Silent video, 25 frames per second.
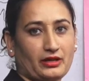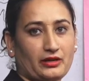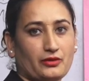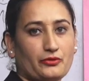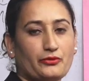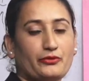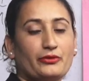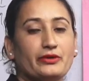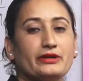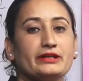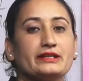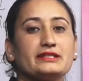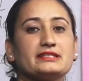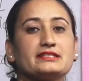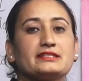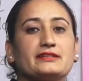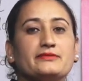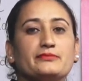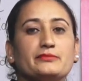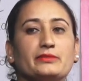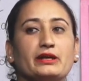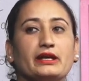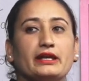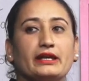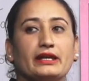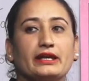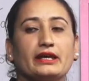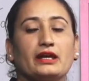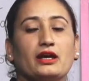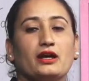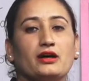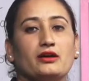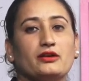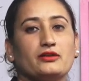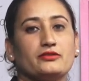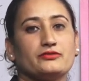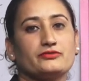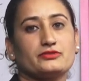What is the meaning
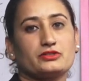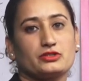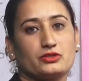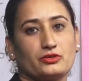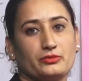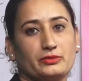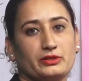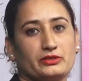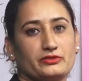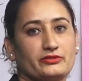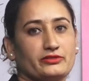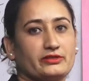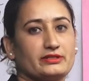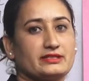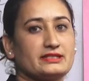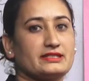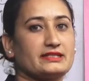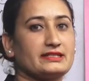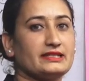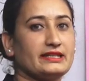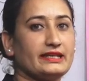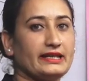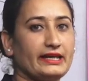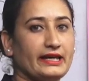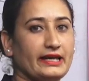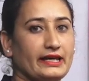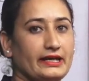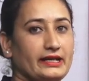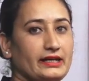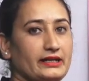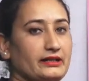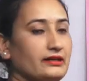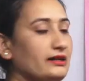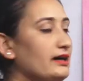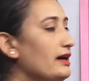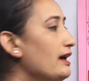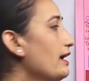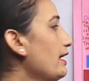of geometry? See here.
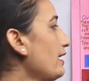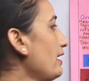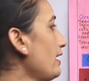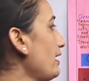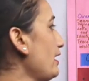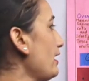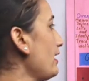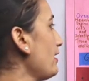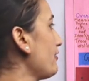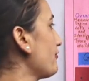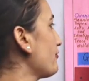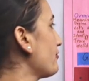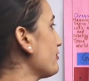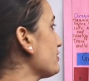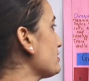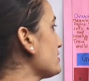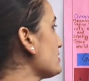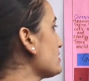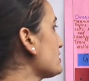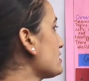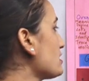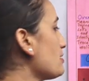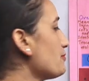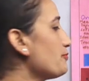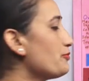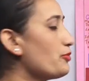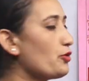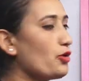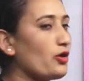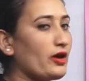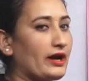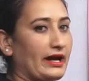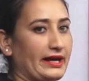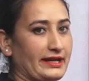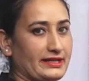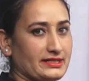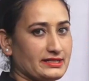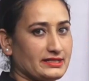I have written some
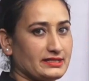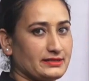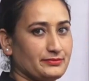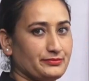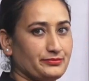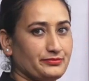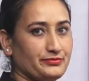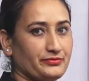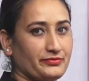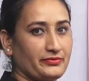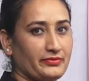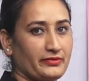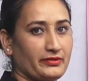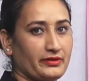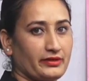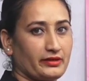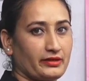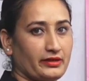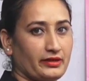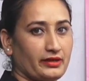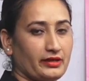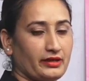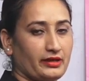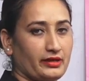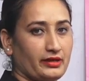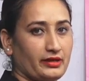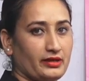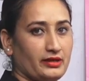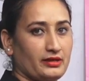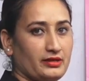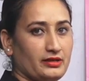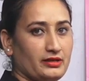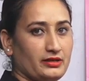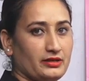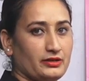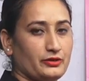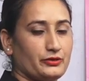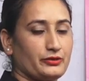points.
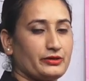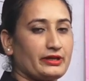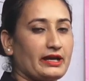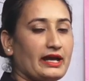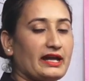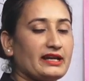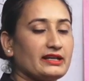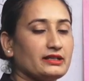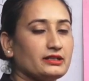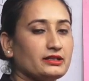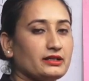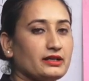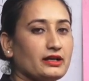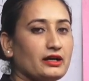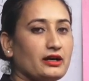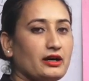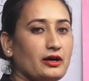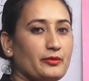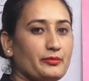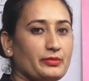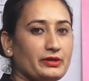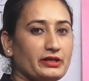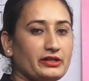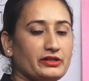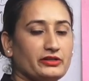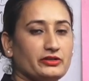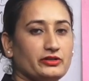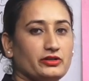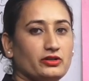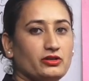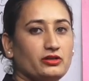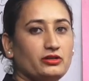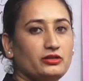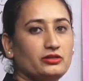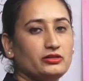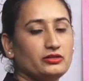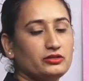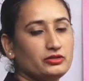You can copy in
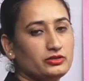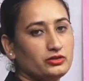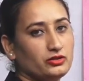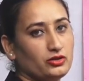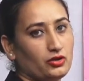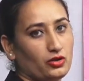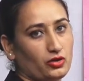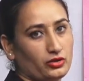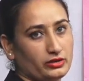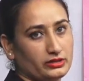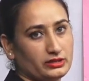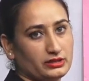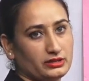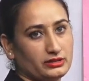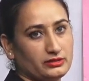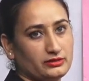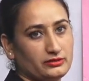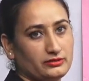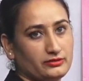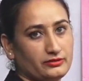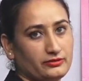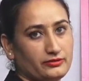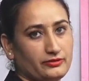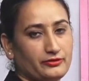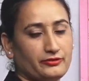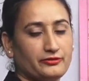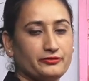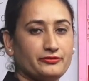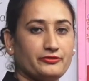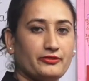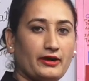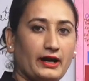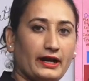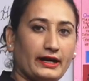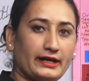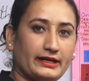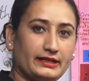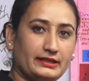your note.
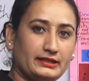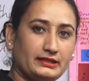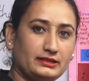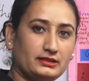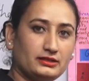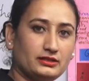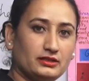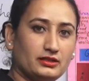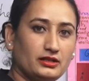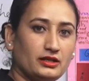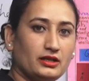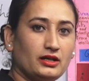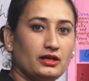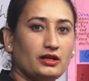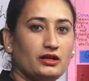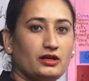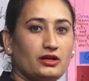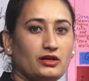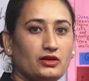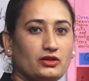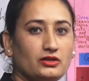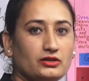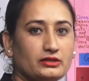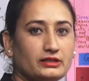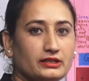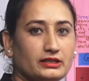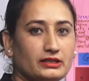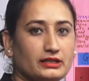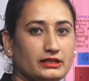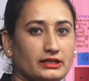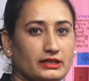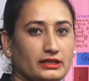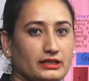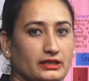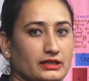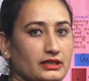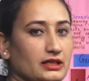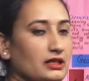Fine.
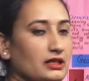Okay.